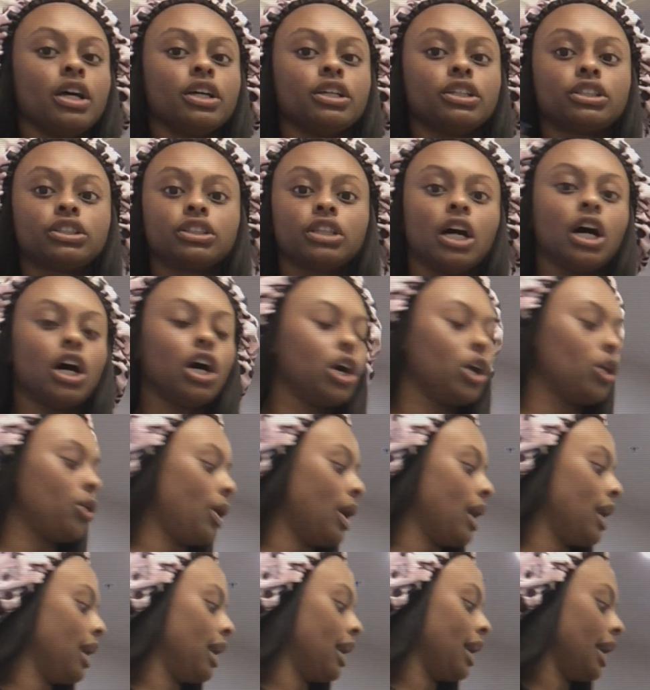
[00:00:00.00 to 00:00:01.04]
So
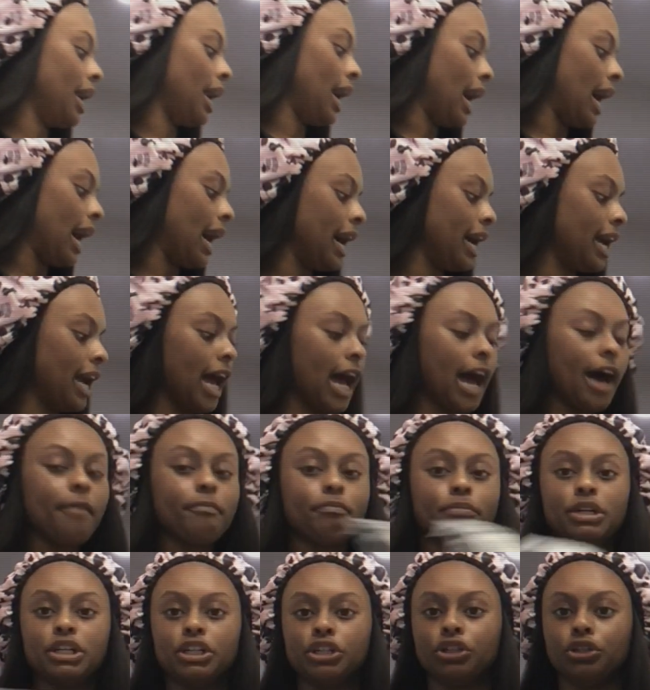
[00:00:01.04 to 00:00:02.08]
I
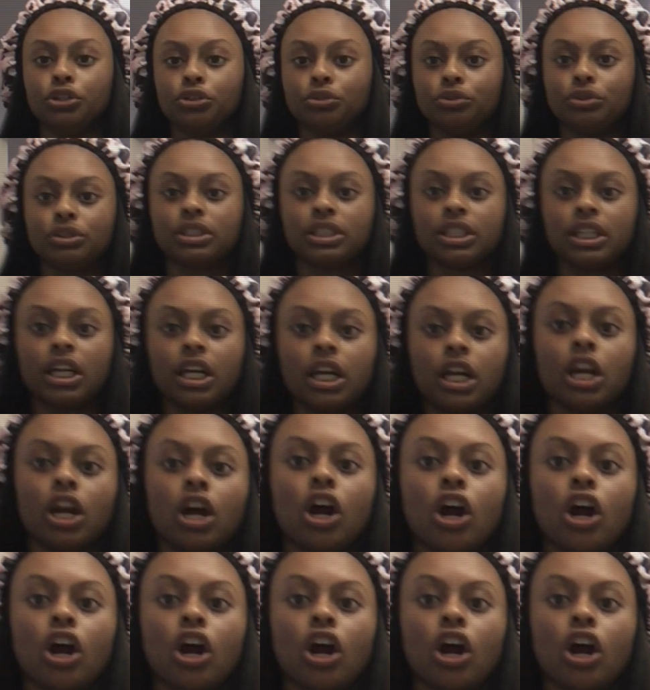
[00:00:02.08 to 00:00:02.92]
have been using